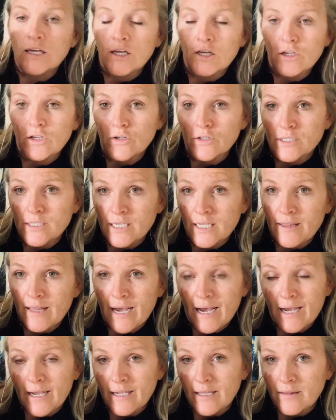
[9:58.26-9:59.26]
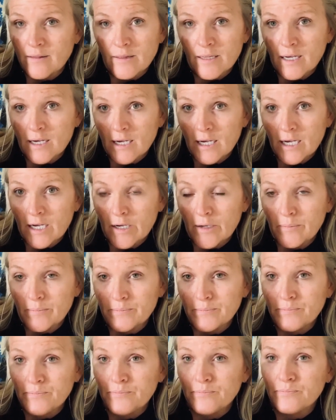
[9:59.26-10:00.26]
you'll see that in the,
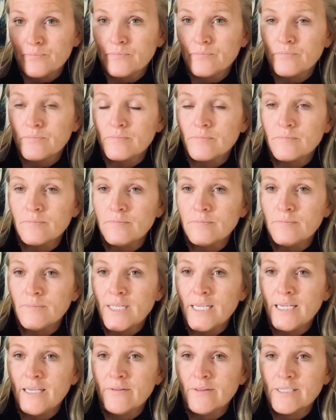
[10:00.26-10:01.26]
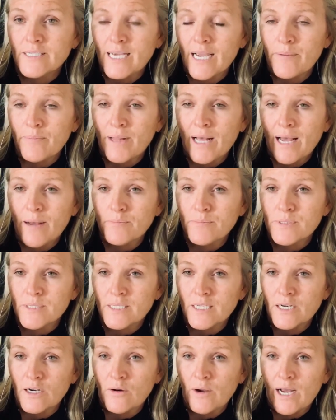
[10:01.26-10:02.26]
um, in the time
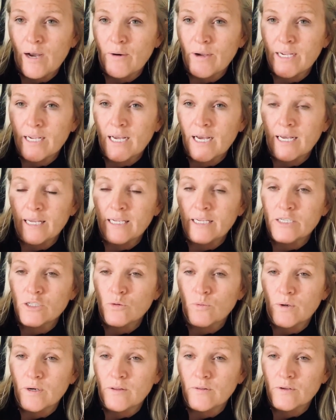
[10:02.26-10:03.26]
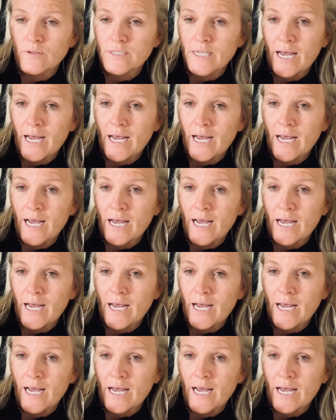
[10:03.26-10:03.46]
lapse, you know, how I cut each one of those